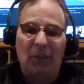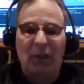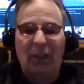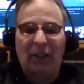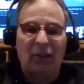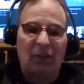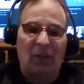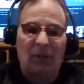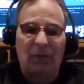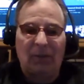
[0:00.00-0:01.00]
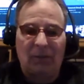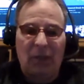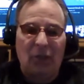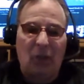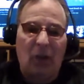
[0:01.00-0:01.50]
They would have
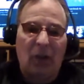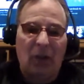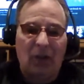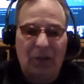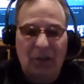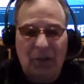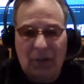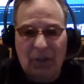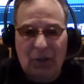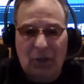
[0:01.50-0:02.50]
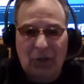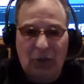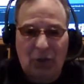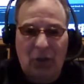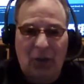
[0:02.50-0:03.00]
made you walk off the
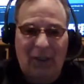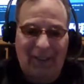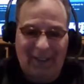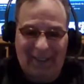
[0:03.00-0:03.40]
Jersey shore.